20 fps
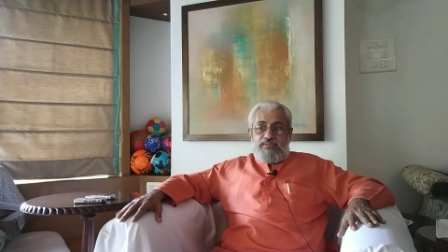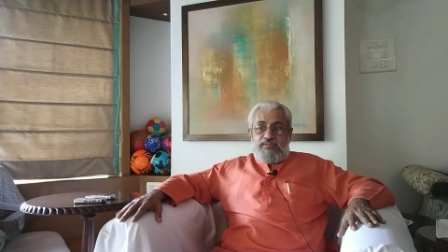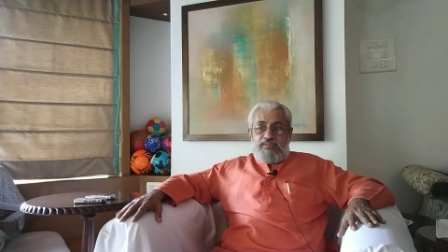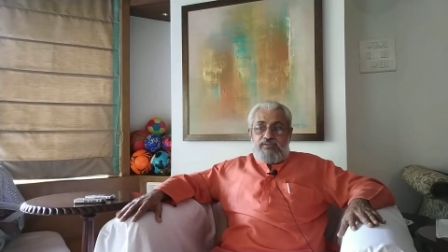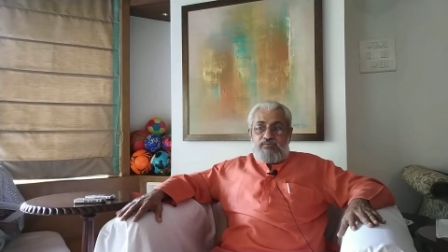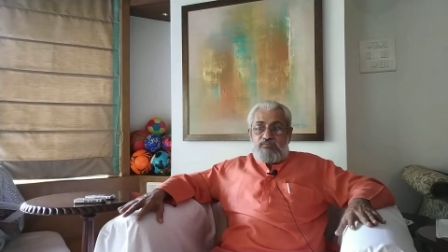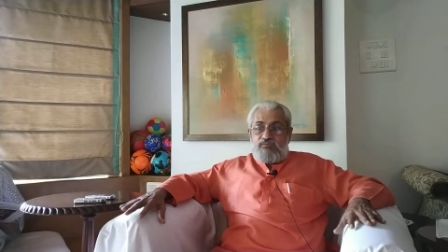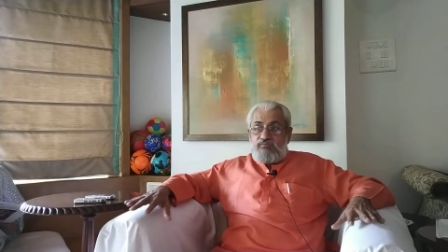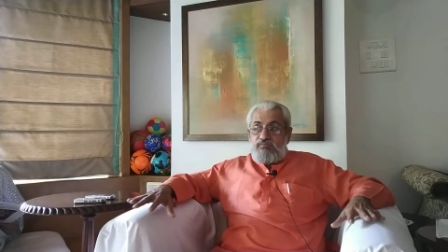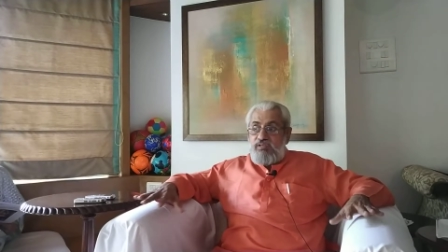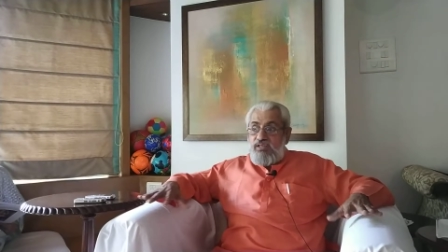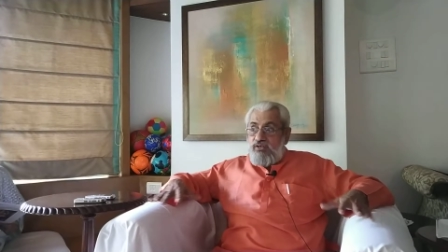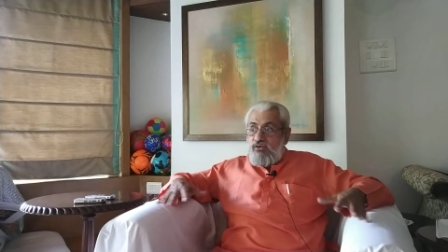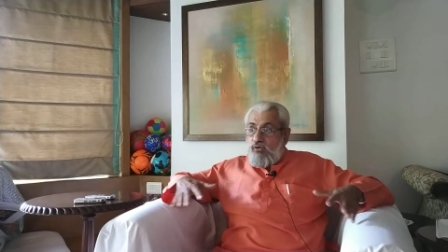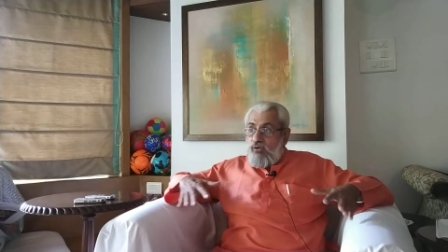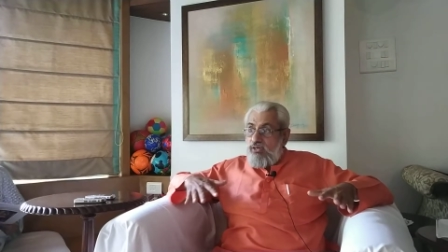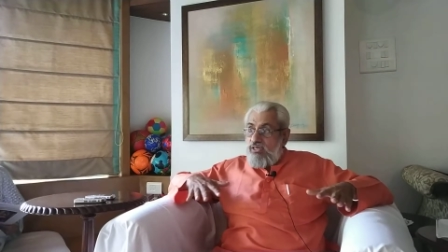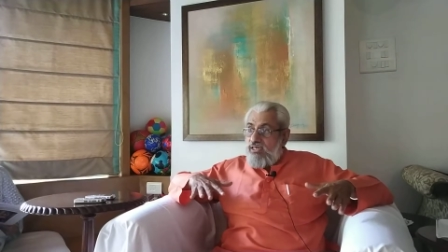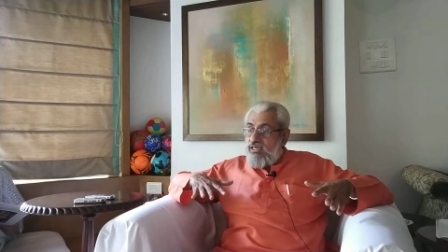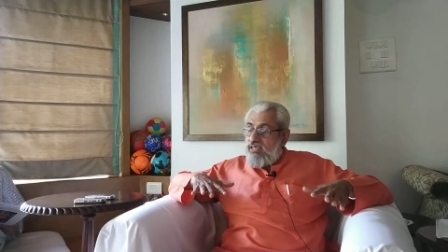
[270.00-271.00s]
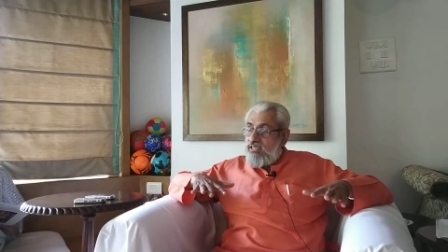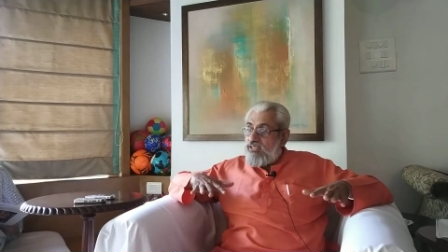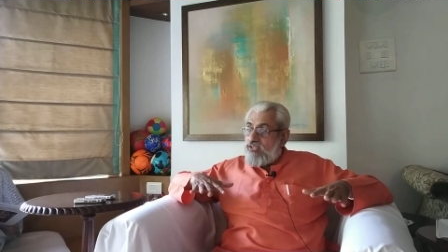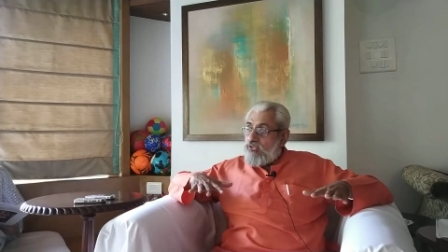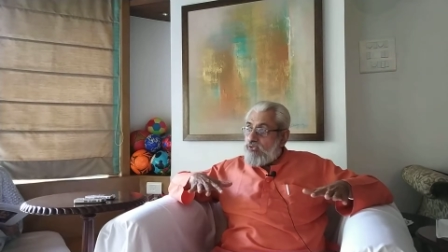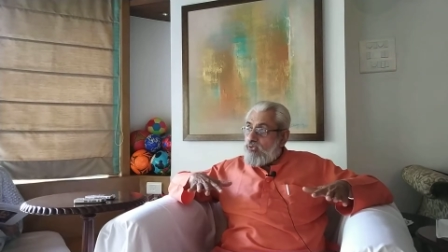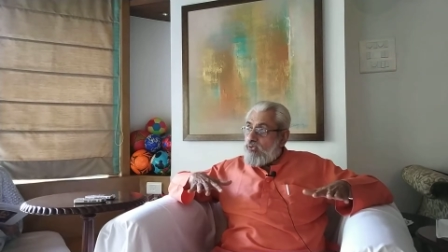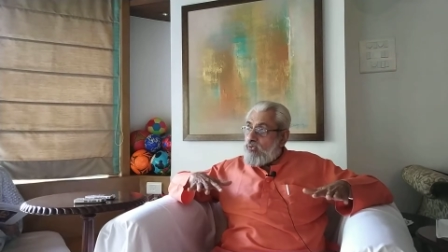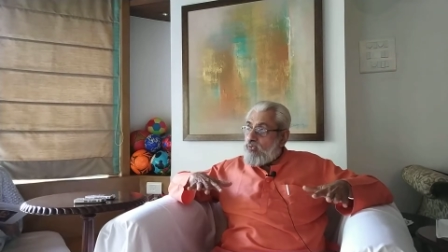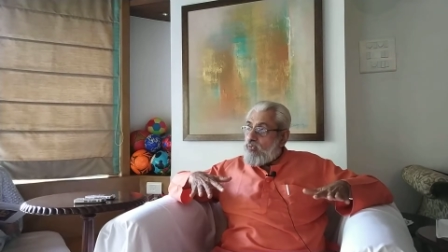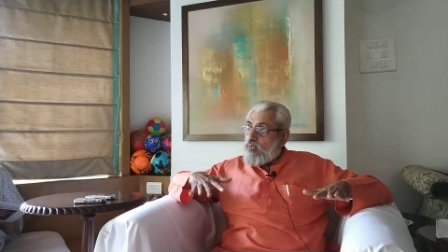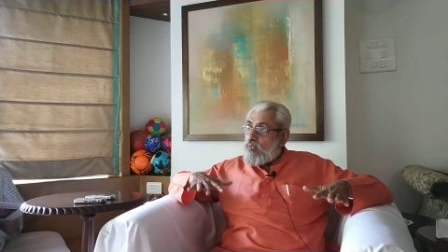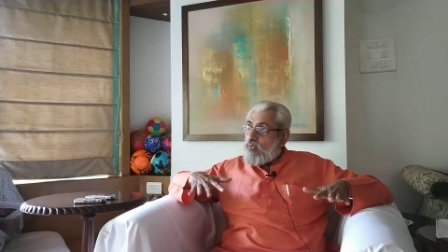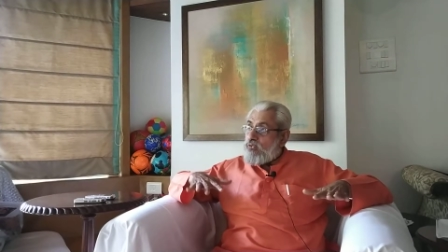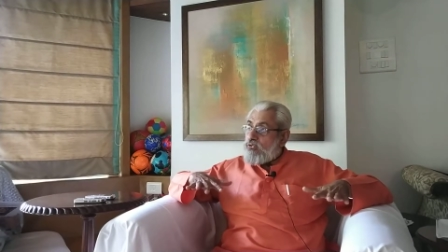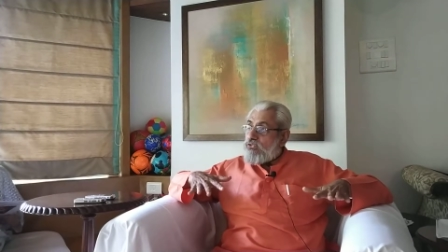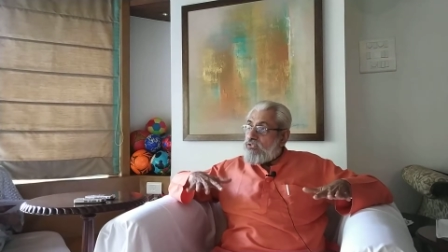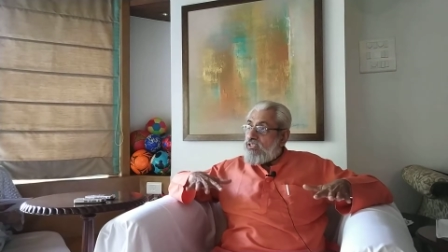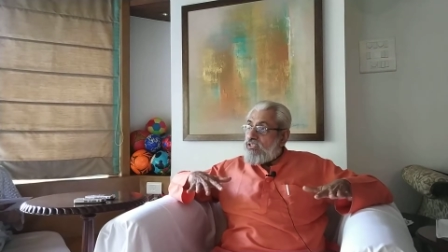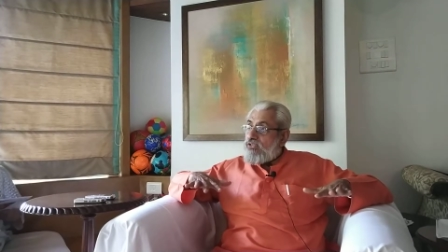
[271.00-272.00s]
we are not learned to
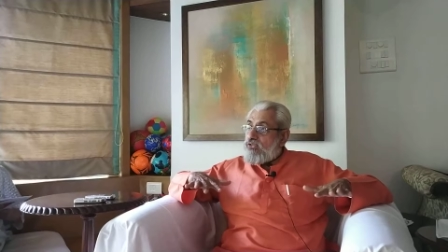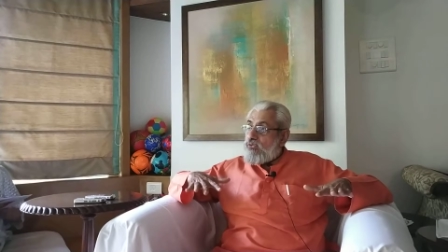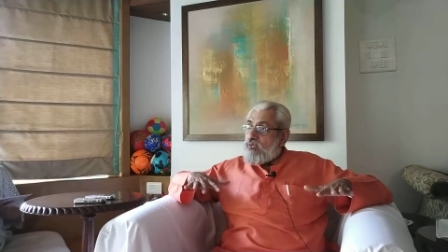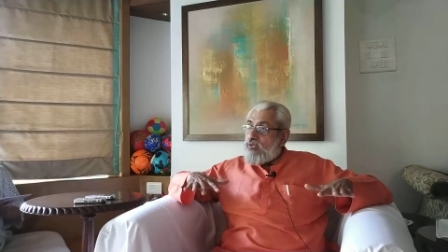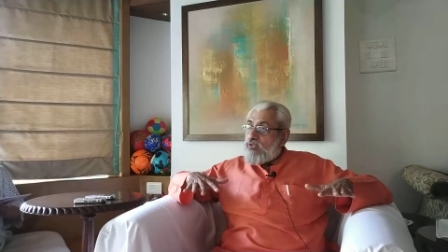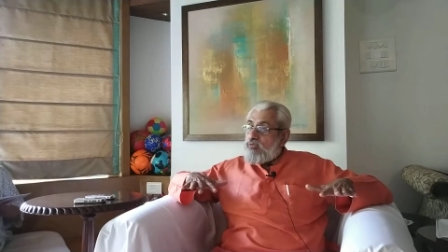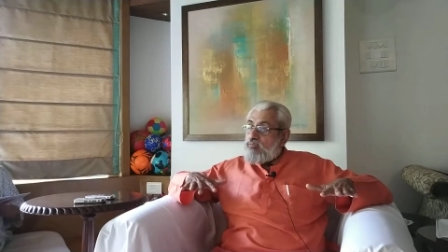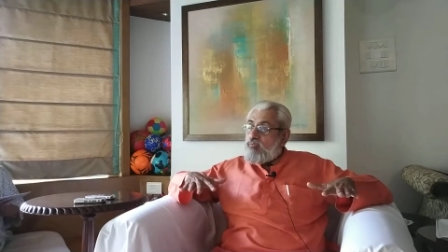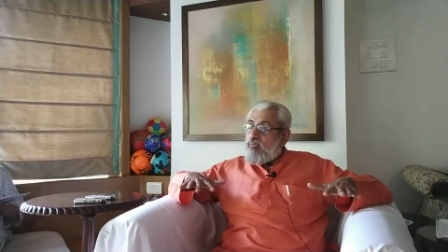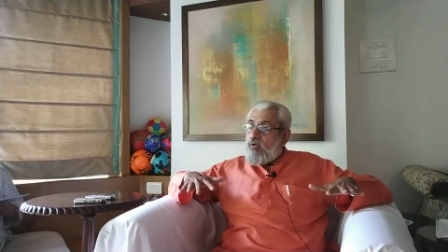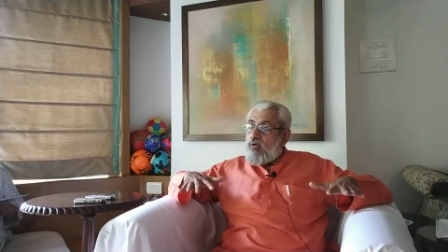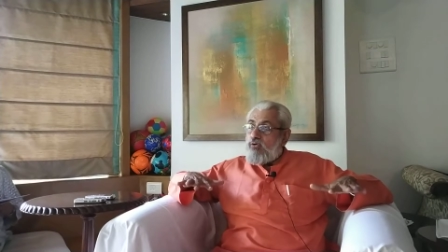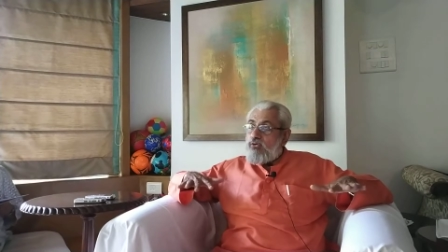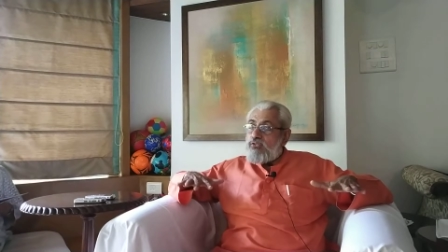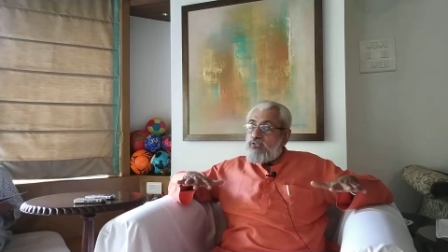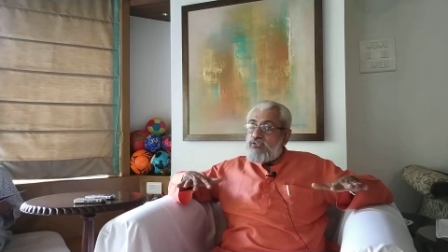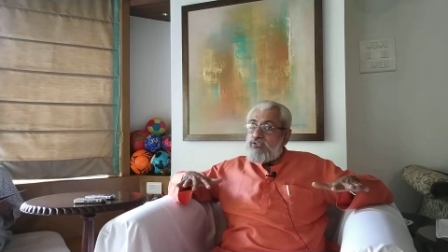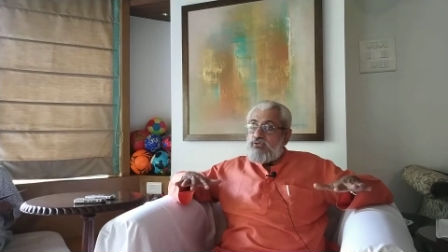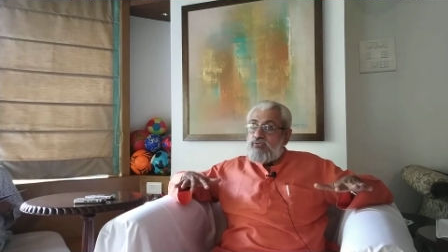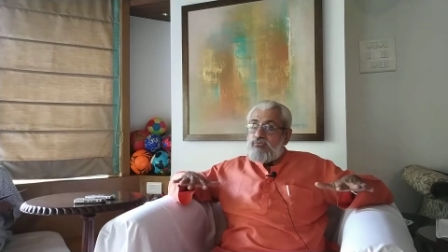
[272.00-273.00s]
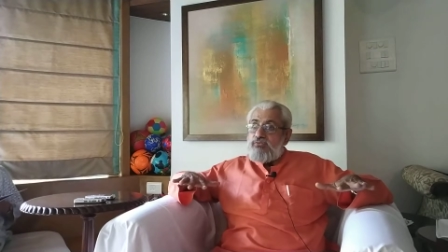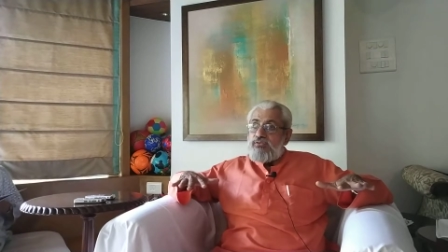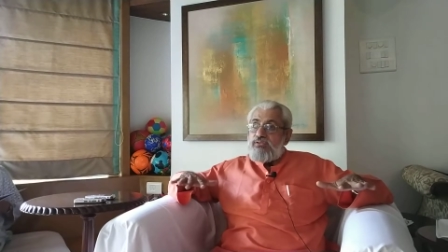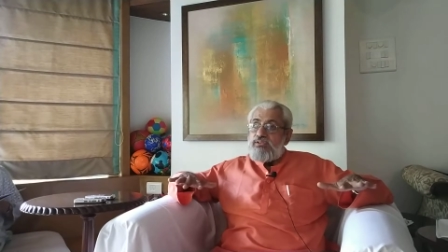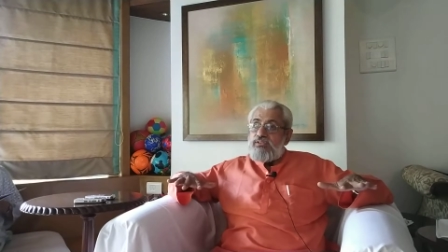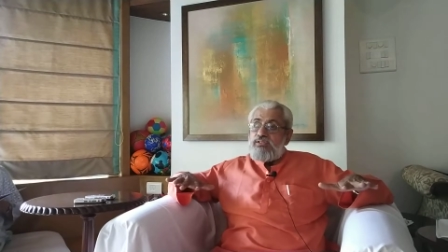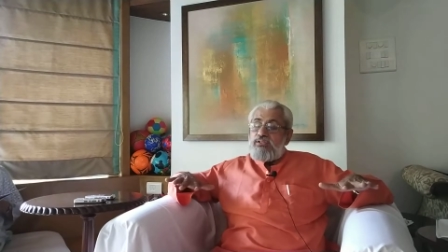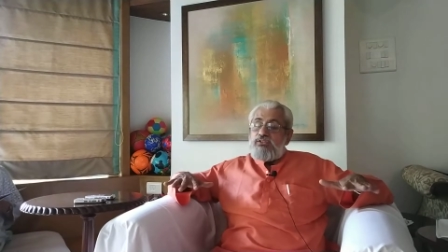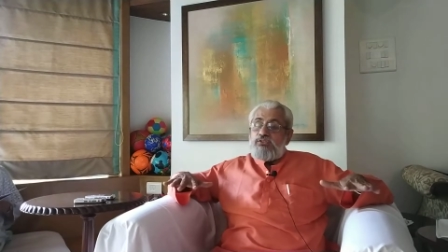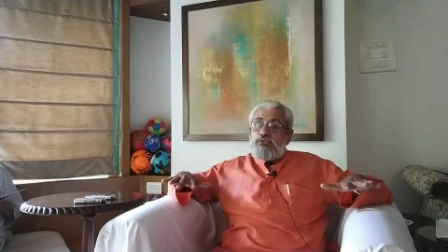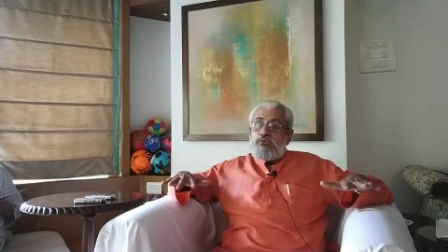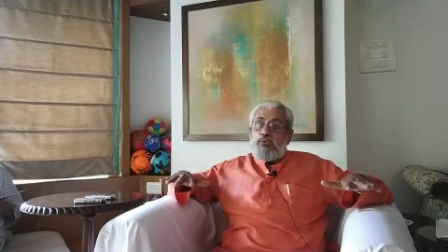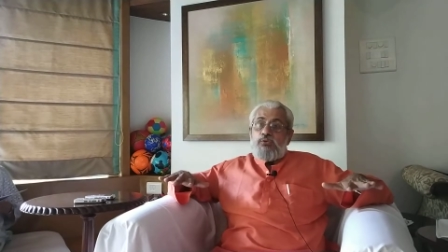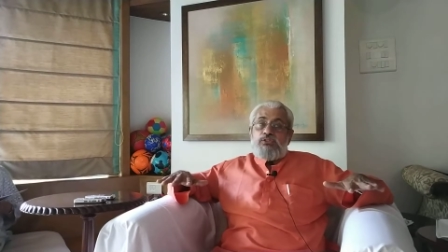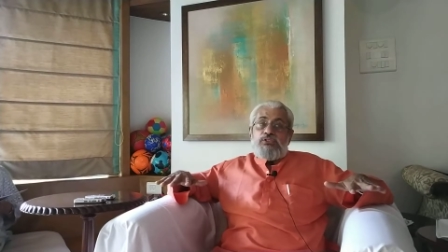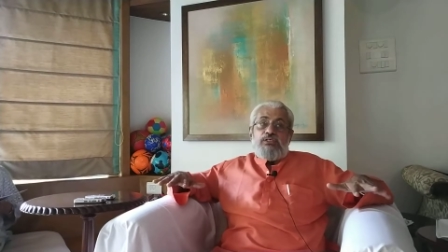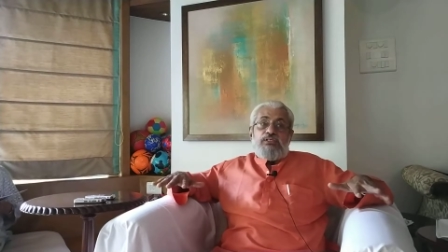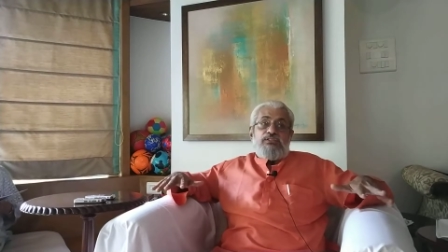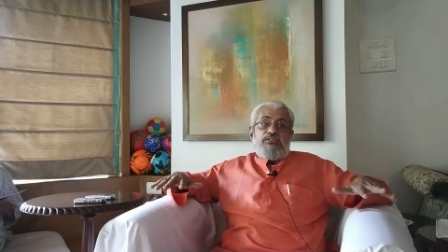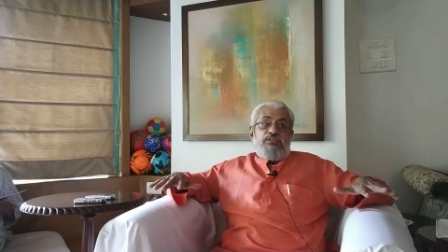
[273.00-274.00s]
loosen those bonds of
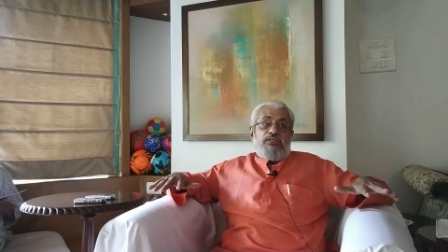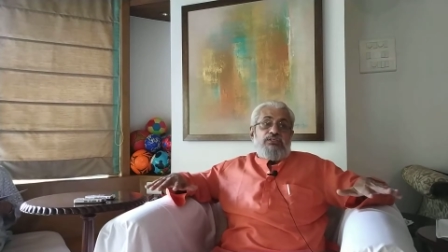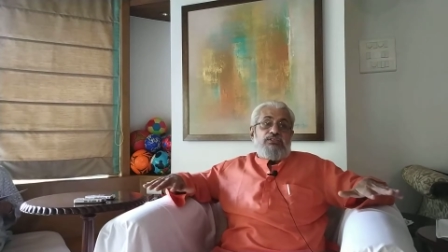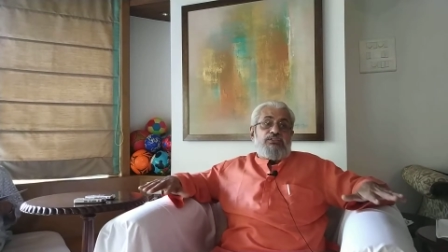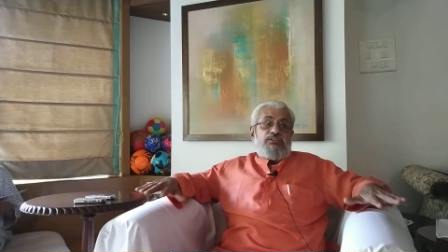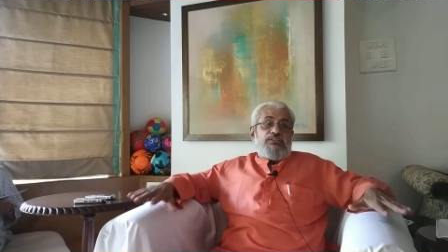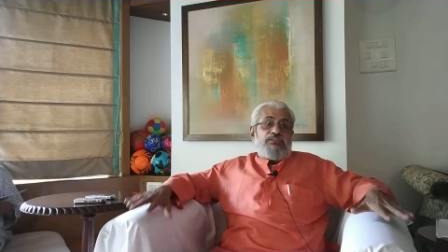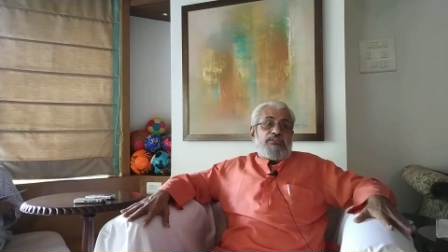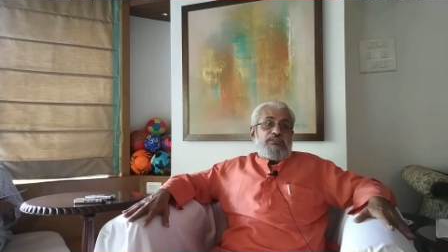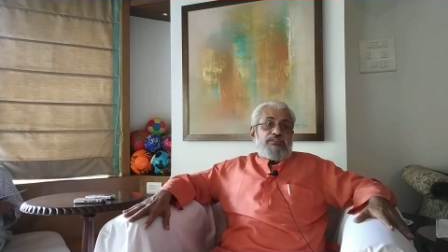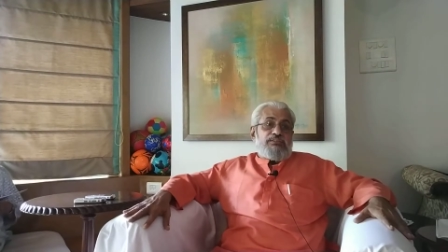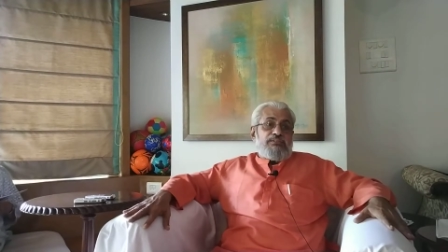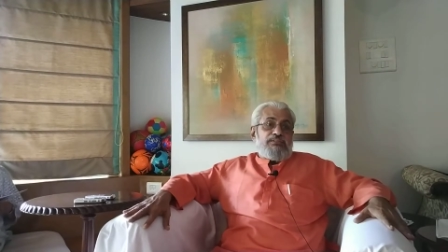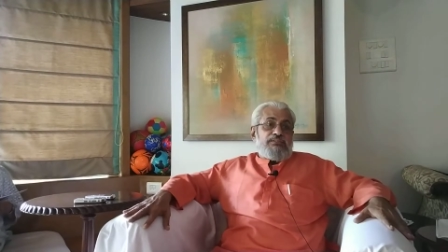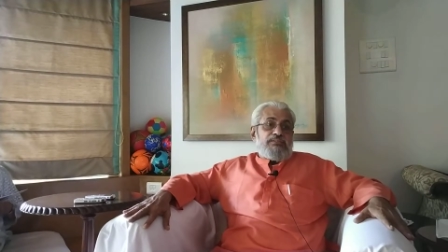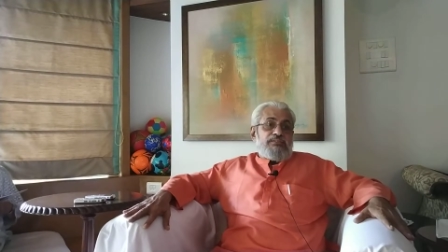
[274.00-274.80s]
social structures,